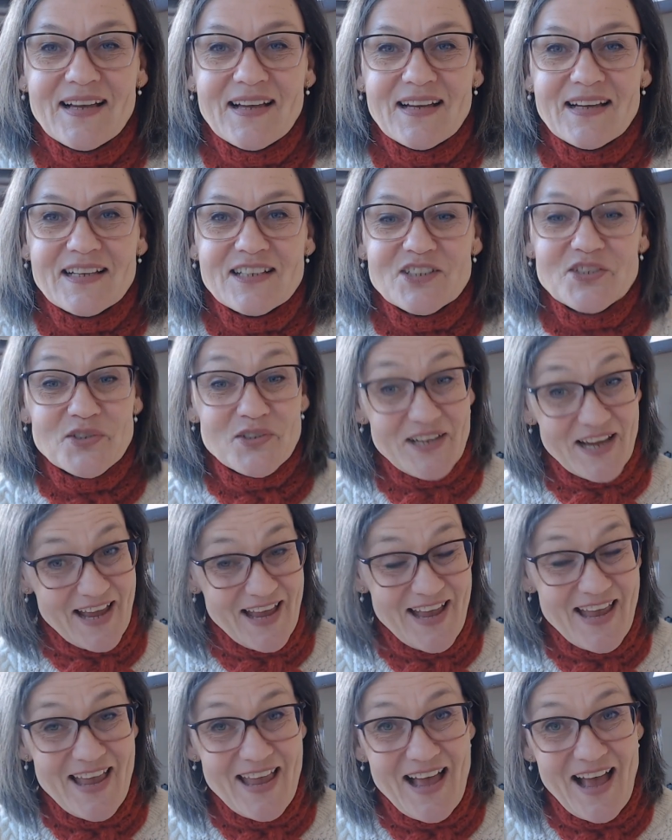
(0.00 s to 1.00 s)

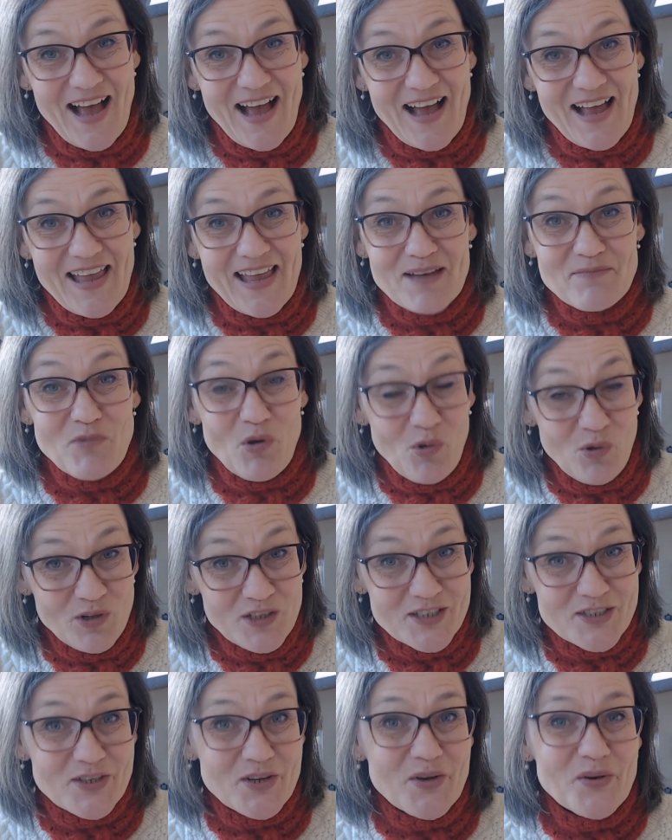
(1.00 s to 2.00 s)
Today I am
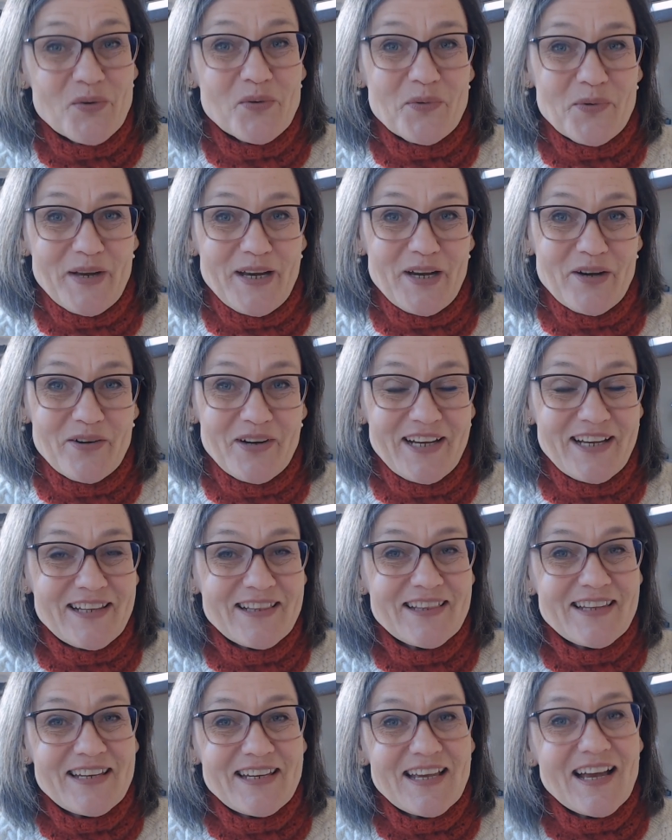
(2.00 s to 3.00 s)
also wearing
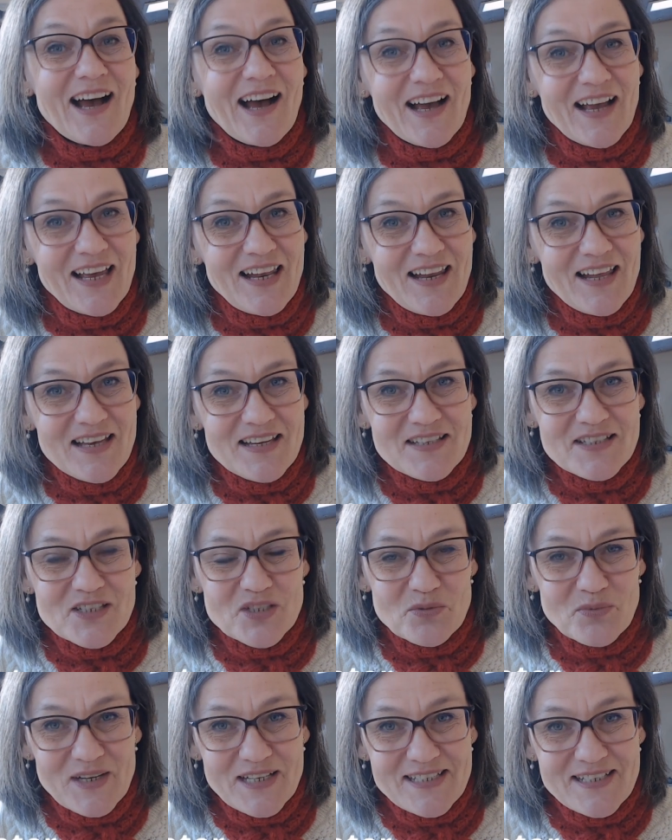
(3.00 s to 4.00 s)
the Isla
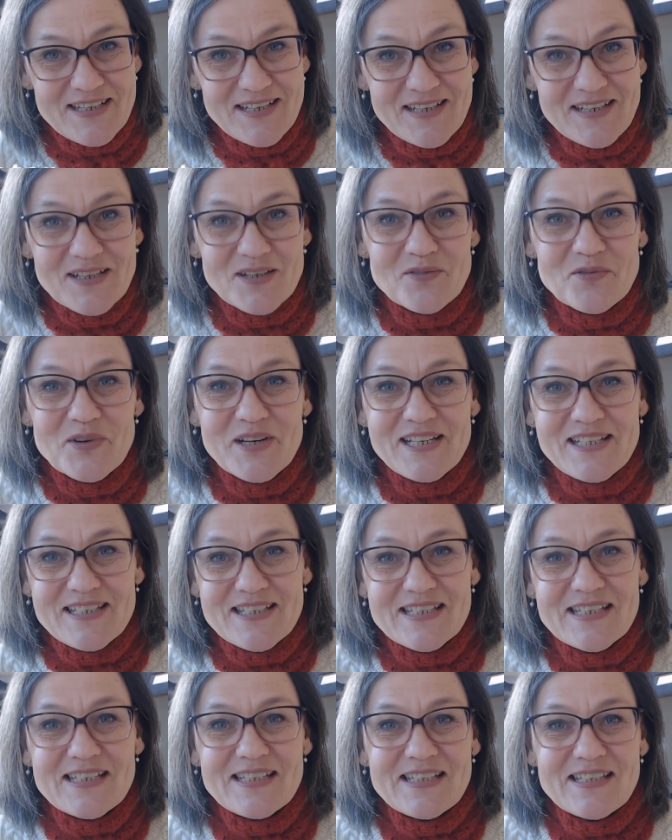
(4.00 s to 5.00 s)
sweater,
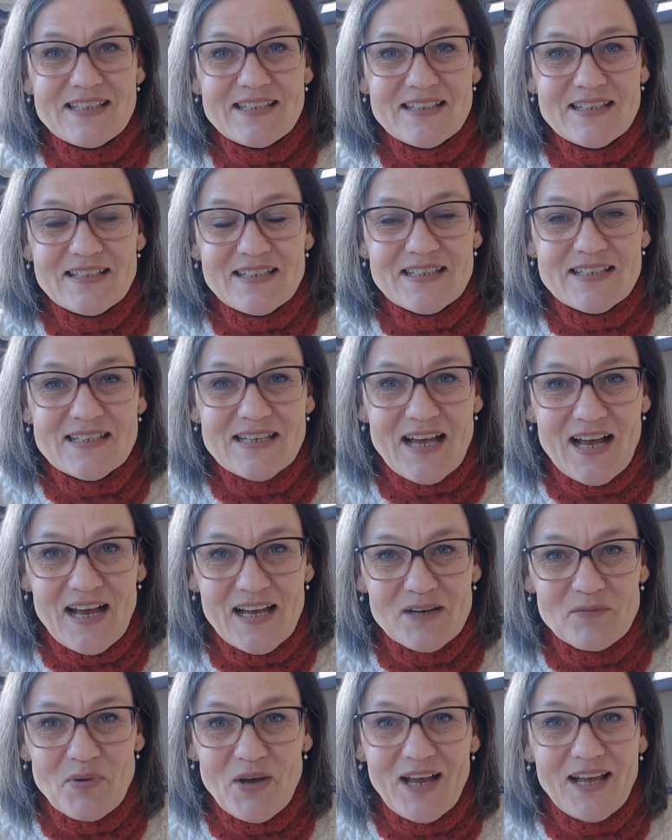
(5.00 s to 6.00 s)
which is a
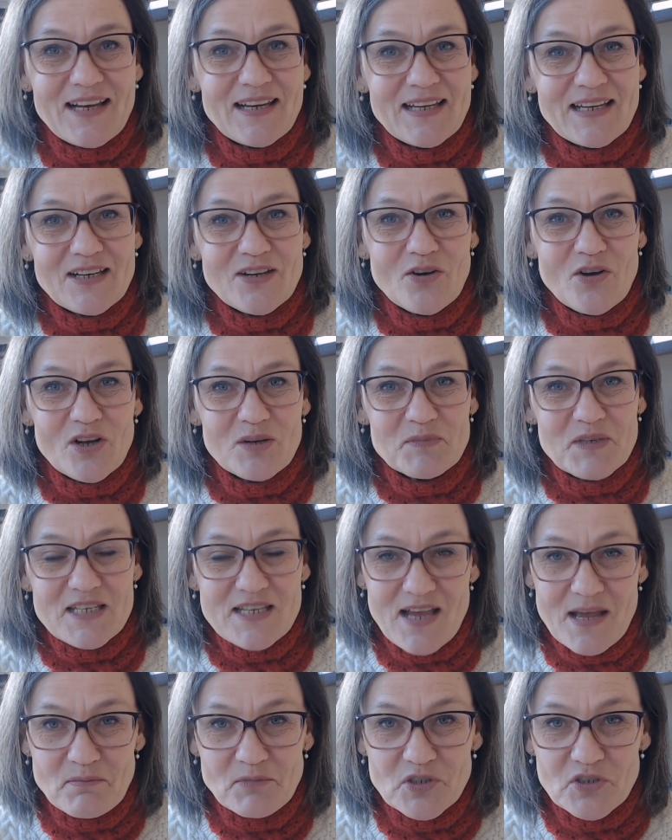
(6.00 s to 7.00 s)
design by Line Holme
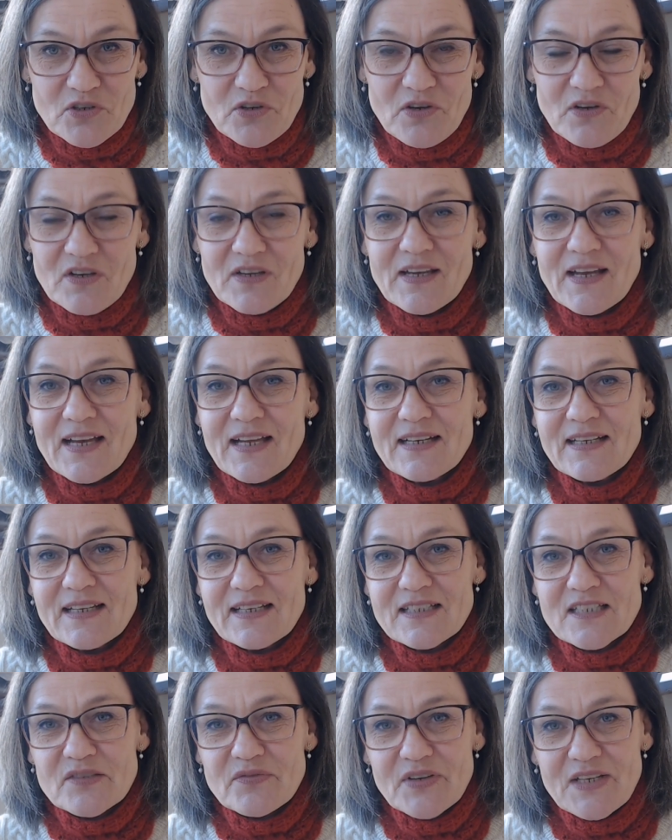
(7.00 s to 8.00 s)
Samsø, and
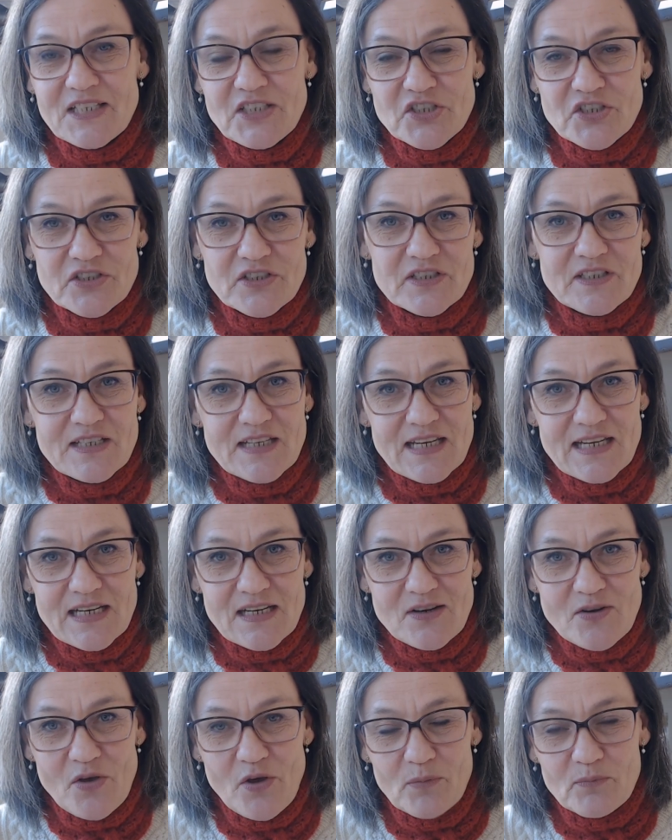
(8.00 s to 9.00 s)
it's featured
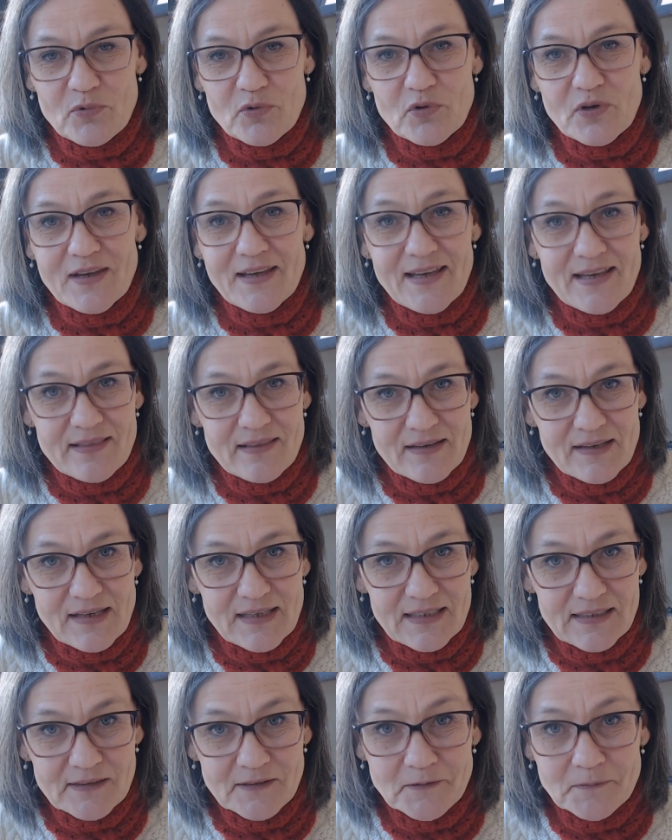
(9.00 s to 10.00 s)
in her book Heather
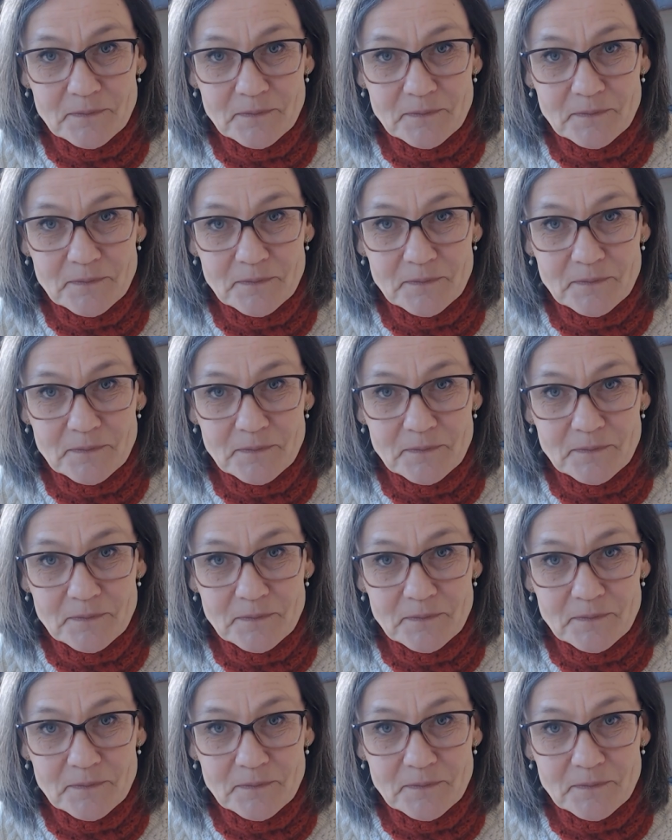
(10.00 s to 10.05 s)
Hill.